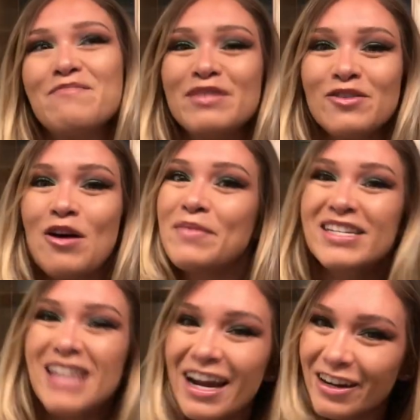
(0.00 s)
So I'm
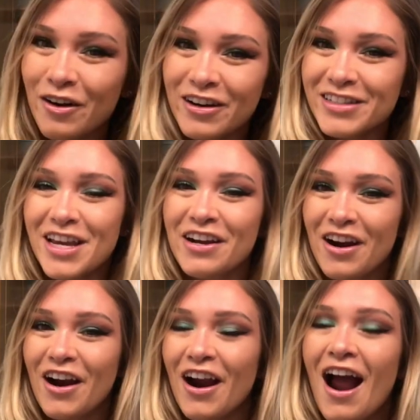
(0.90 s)
excited to go to
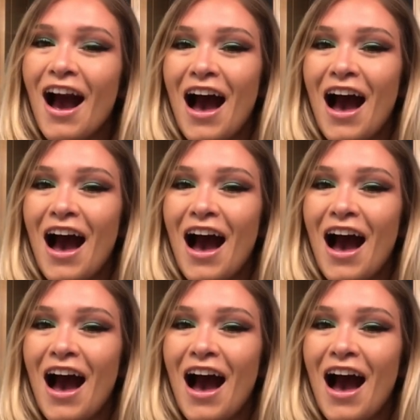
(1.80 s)
dinner.